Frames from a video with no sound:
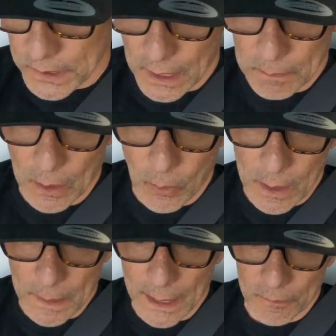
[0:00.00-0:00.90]
Just on my
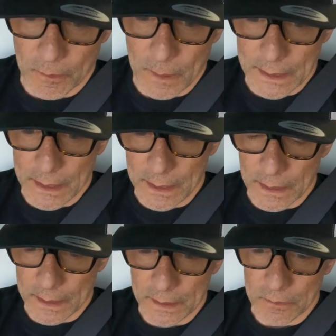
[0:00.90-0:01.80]
way back from
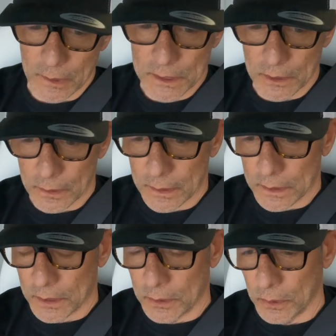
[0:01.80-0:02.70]
IKEA, I did return the
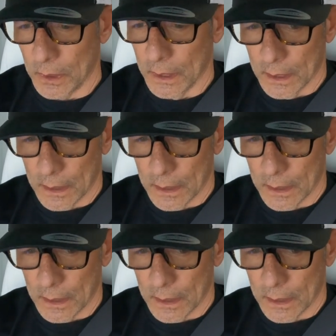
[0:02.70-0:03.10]
two